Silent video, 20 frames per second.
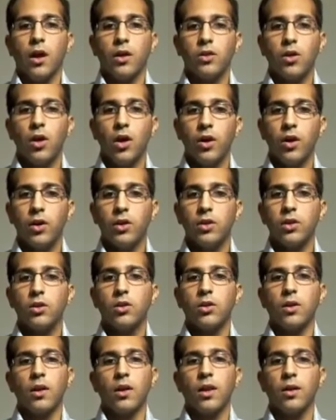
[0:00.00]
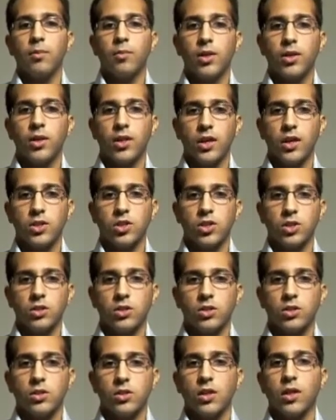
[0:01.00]
Inherent
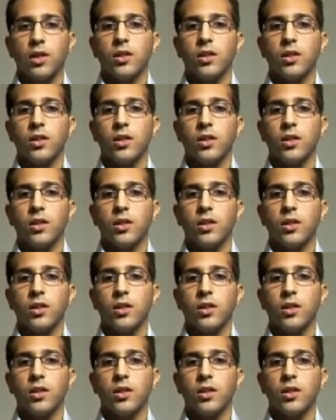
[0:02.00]
limitations